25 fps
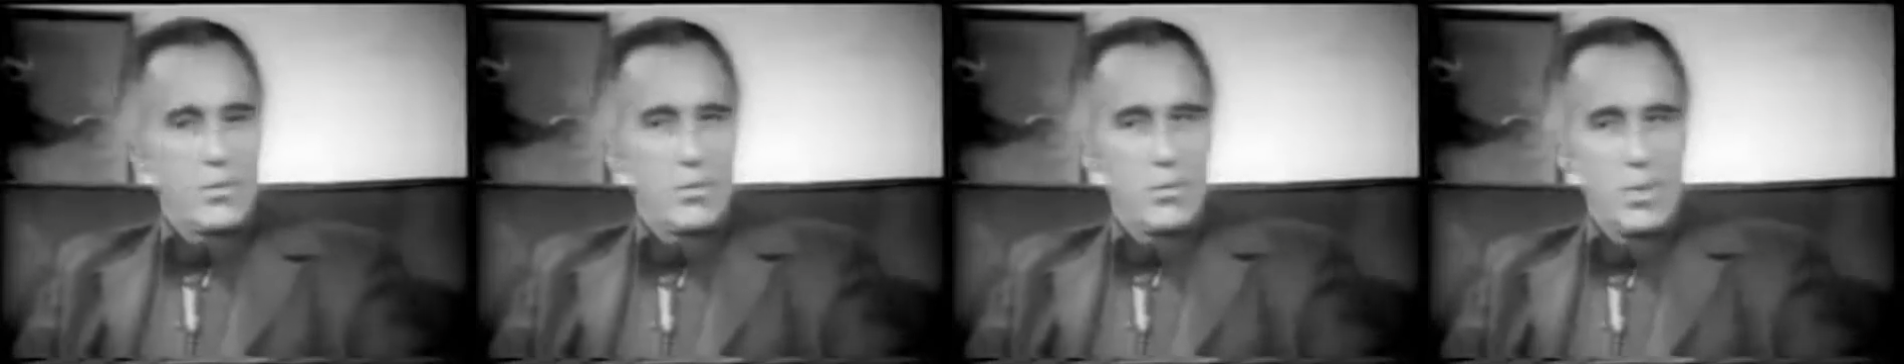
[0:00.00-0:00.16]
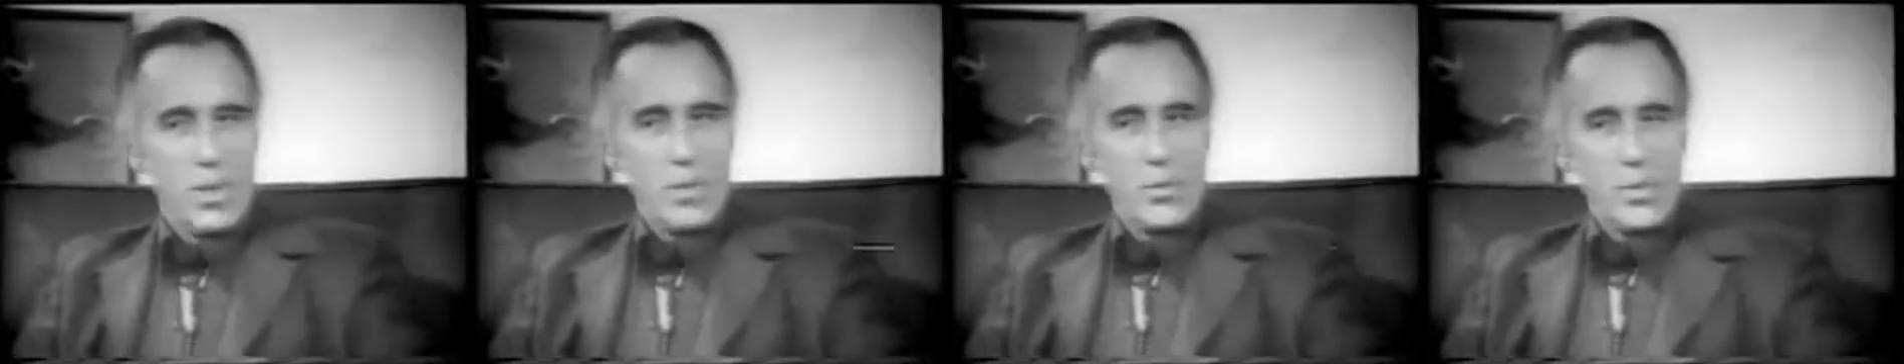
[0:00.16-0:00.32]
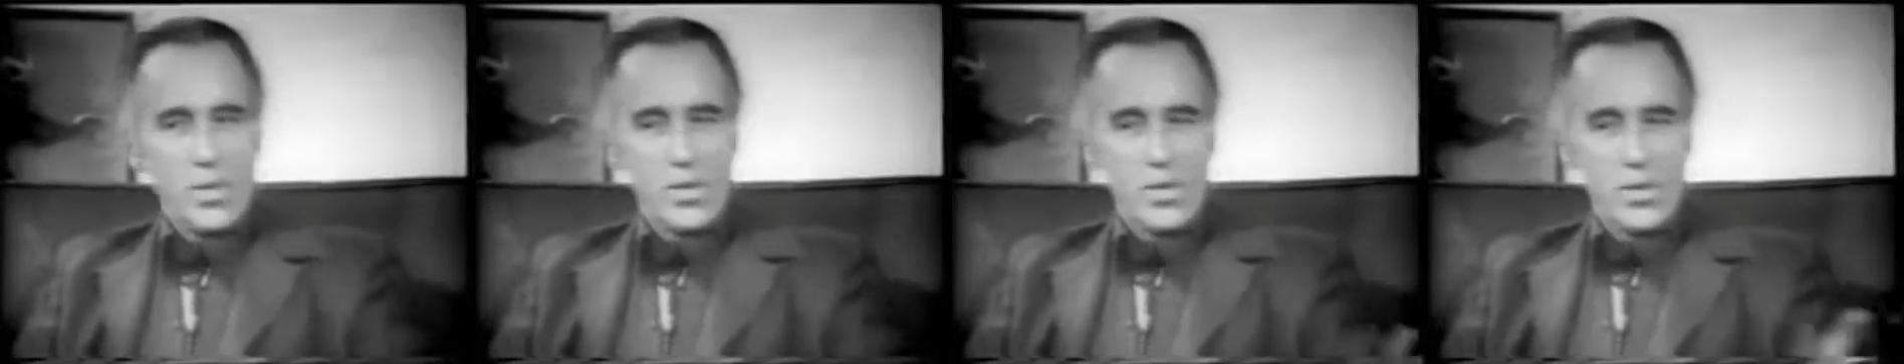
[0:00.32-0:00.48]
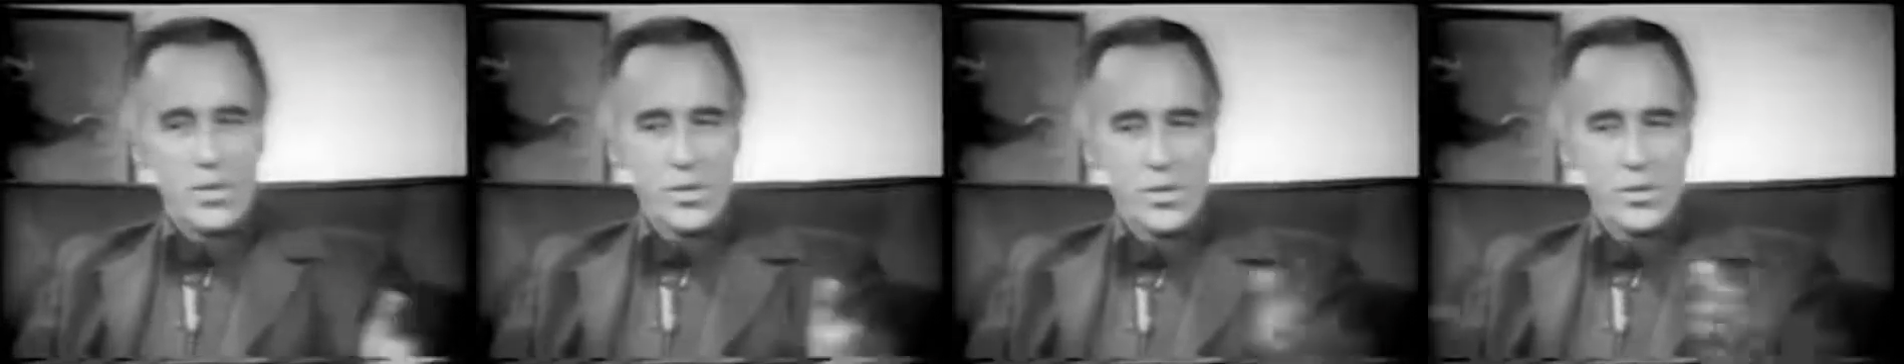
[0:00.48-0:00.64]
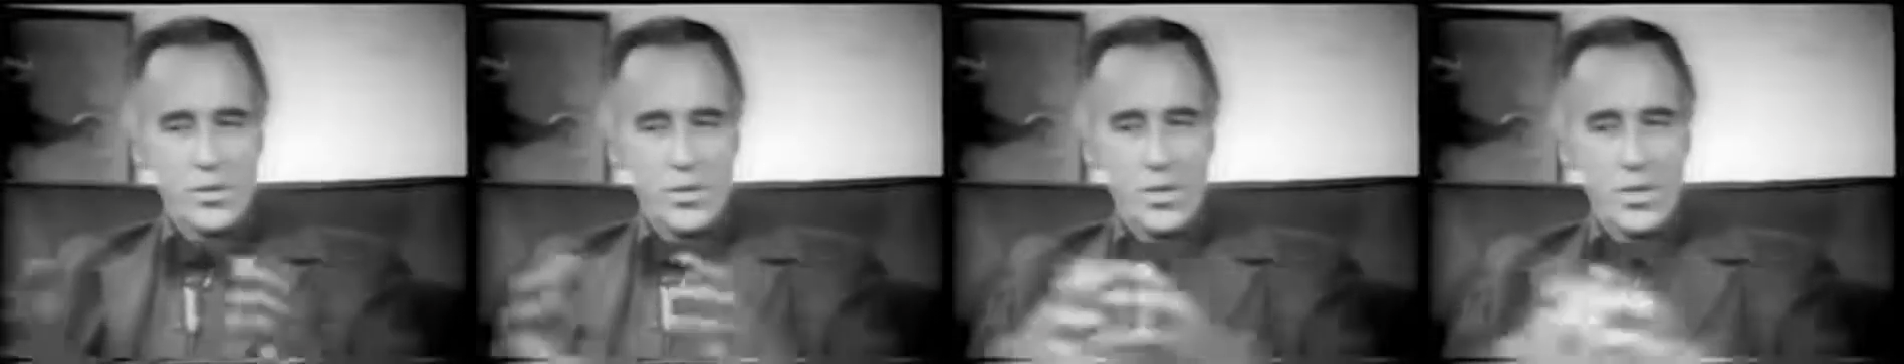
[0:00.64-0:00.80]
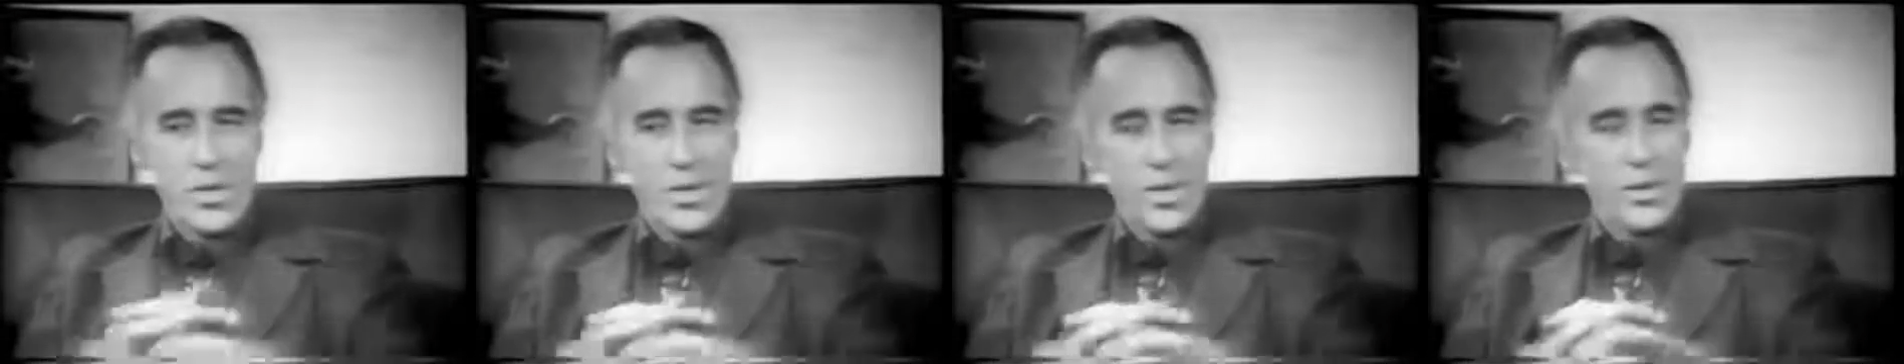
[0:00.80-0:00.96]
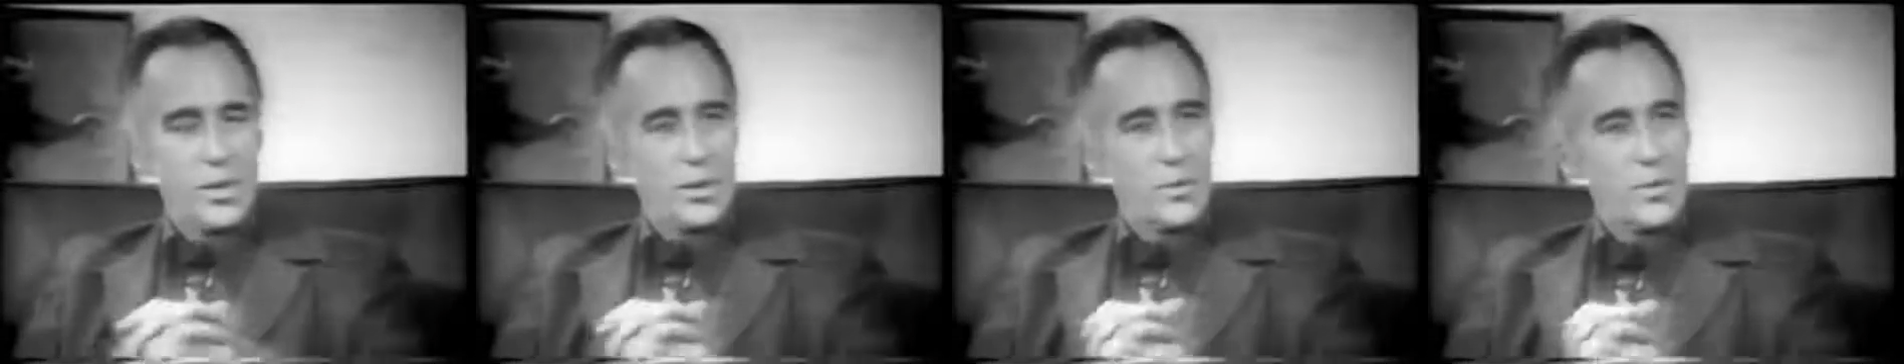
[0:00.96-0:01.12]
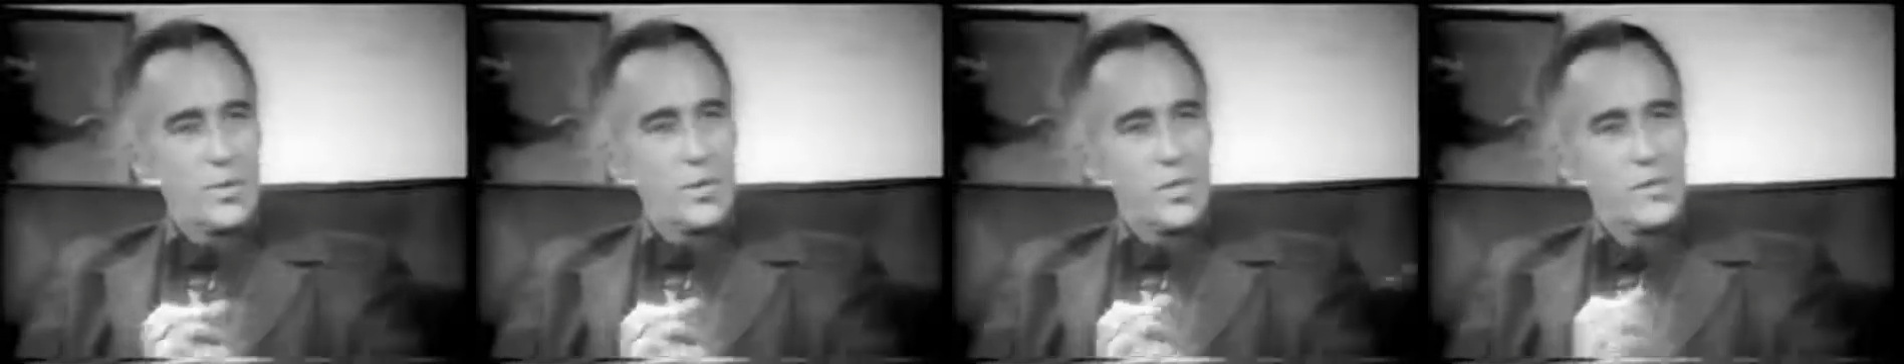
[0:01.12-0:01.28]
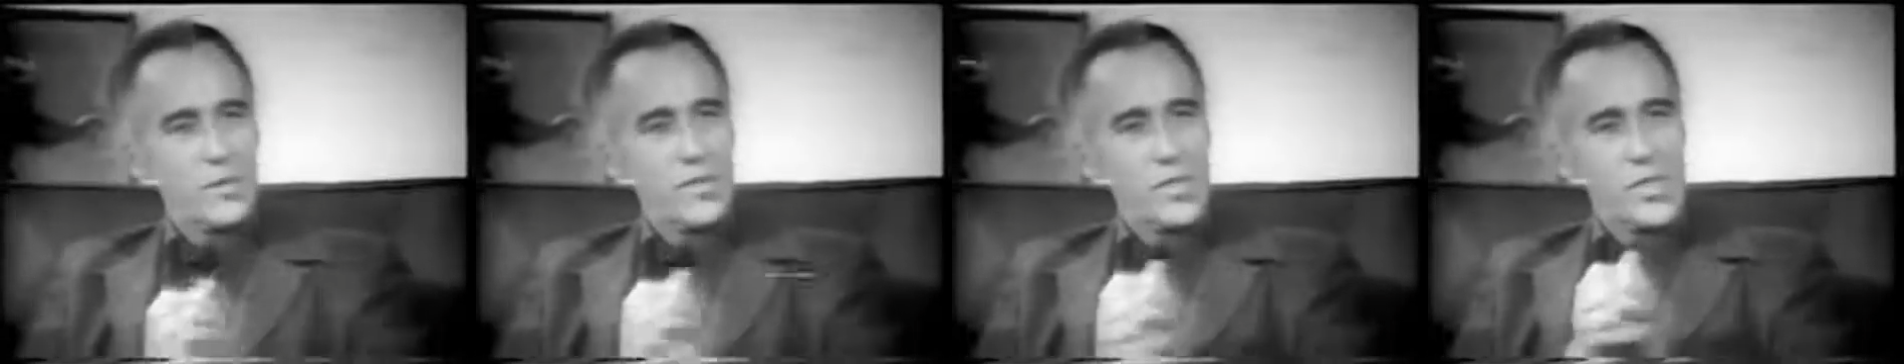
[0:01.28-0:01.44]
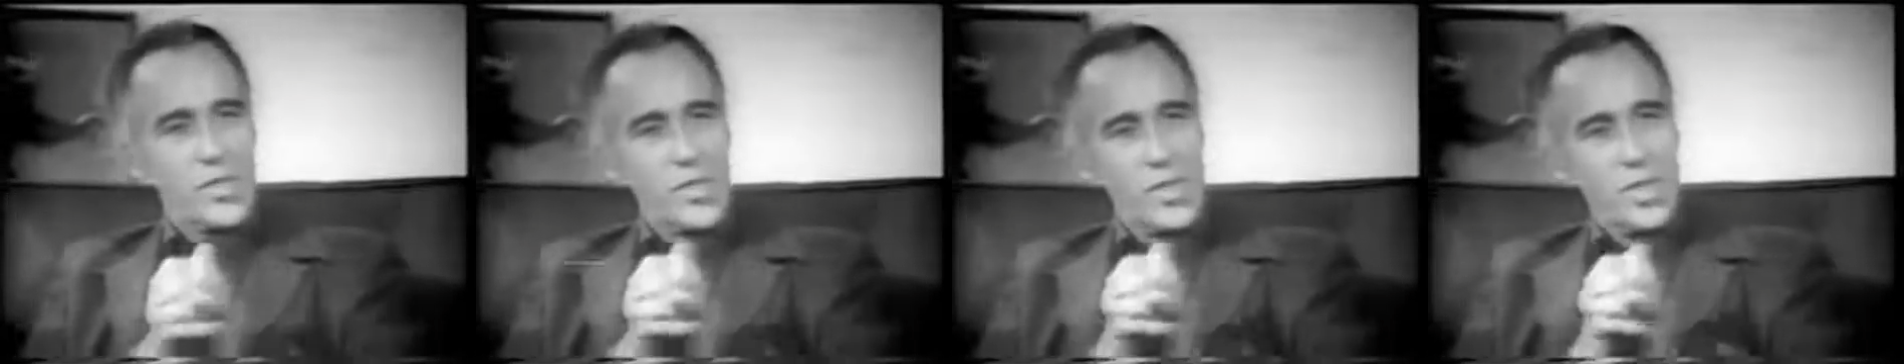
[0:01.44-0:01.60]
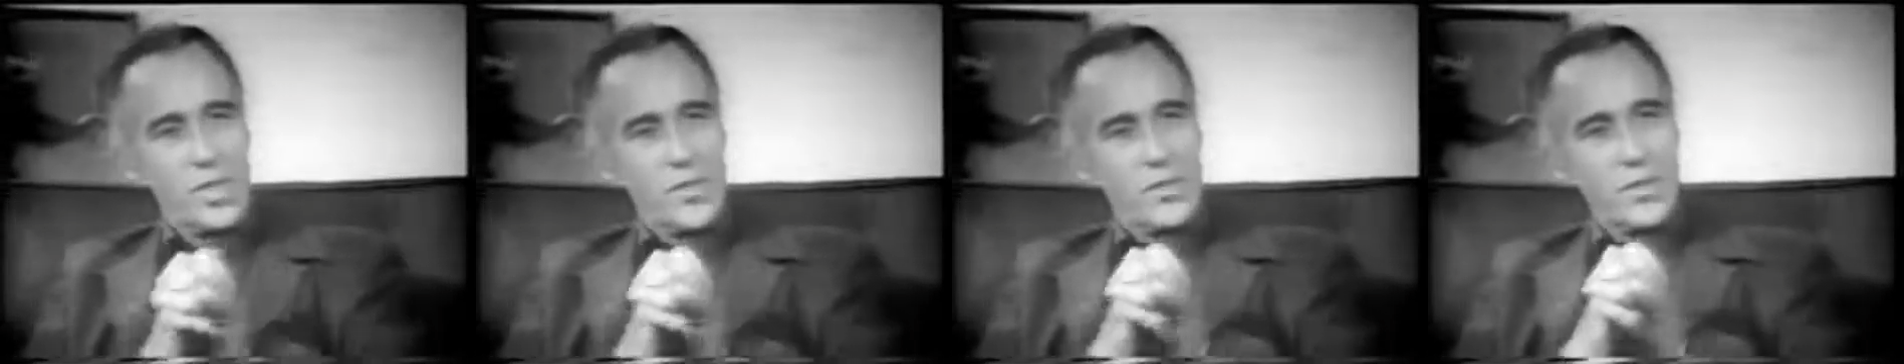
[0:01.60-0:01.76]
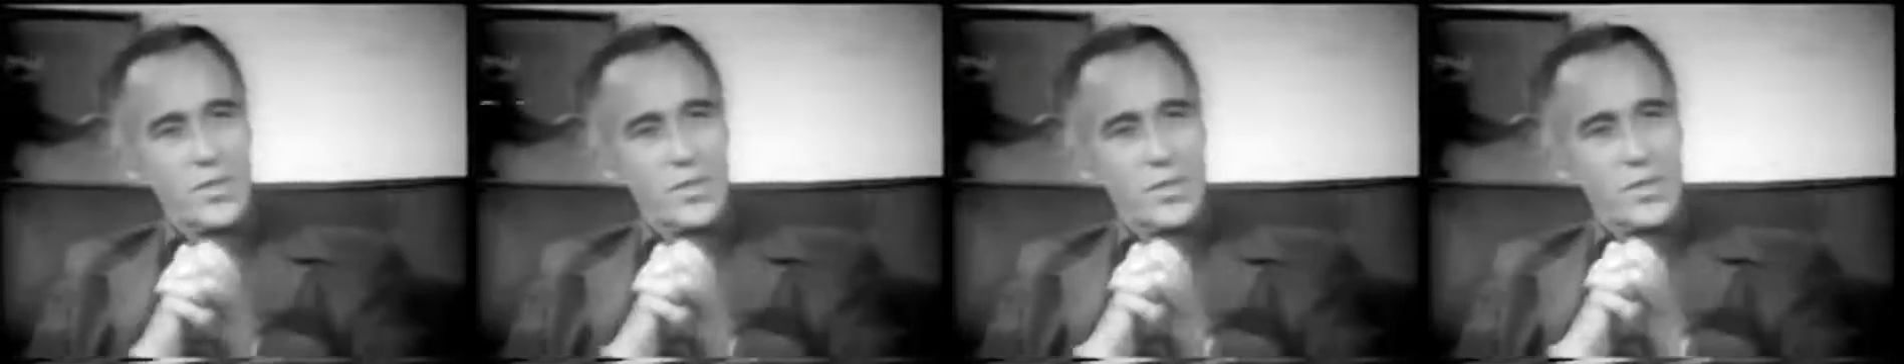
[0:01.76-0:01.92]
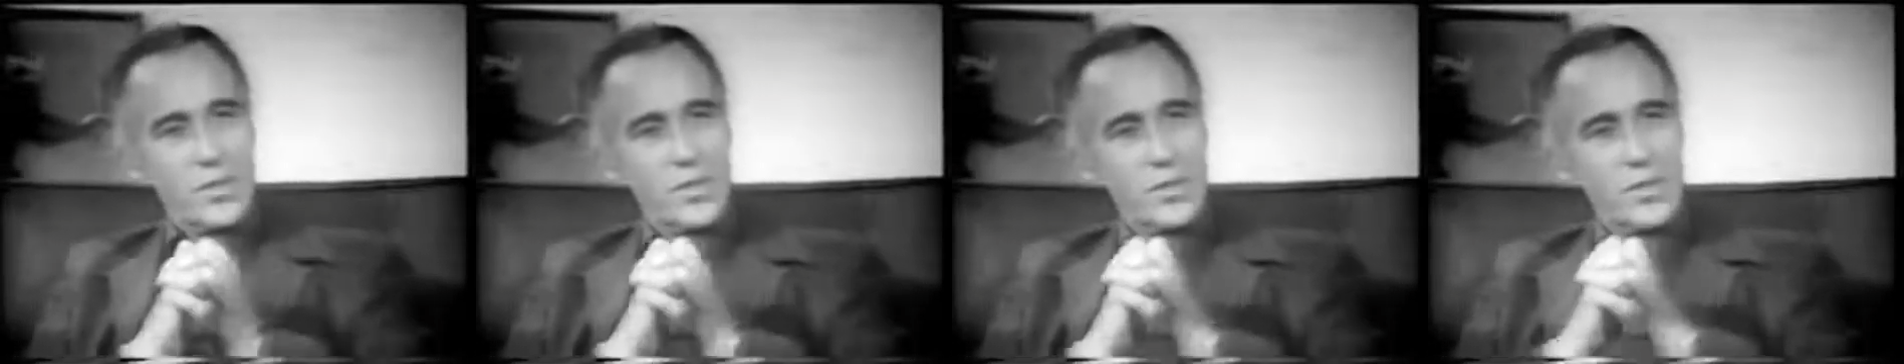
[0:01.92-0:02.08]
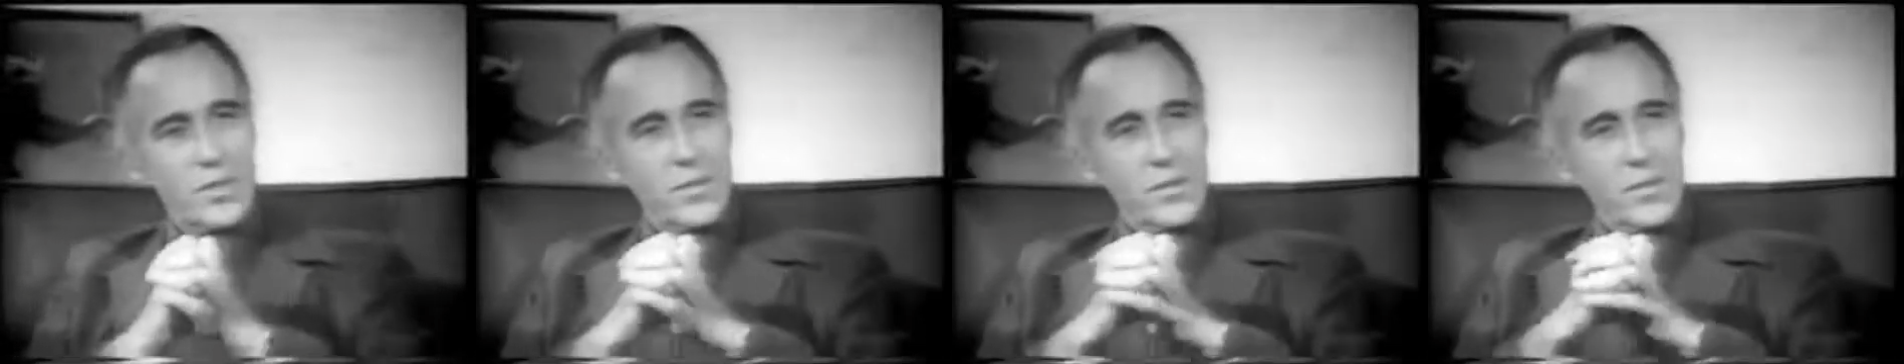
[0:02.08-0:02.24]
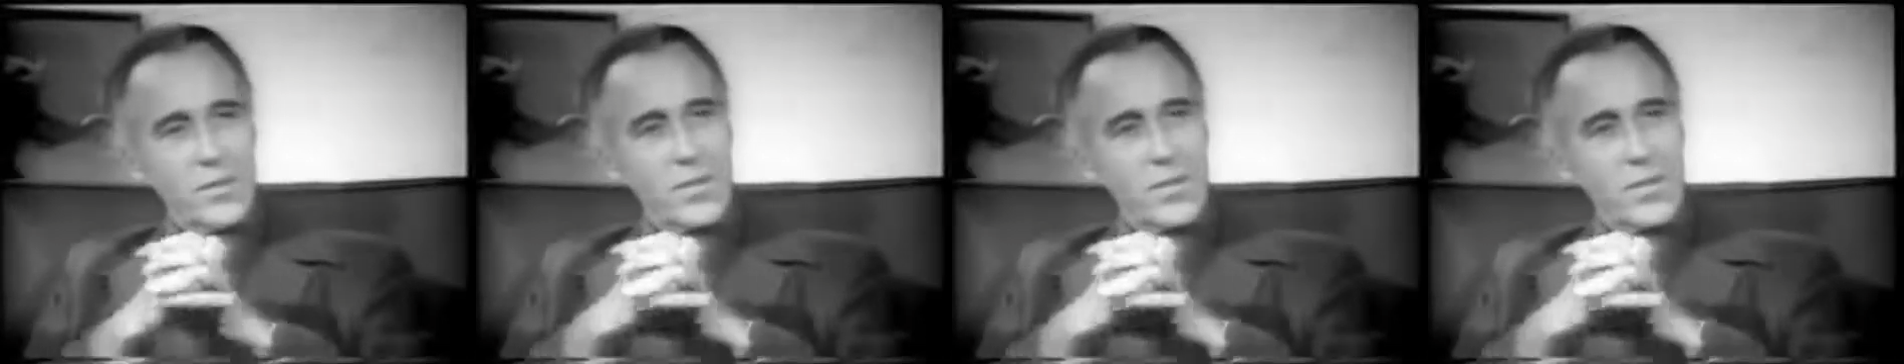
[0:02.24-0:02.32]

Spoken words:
We were sort of looking at the roof to see if there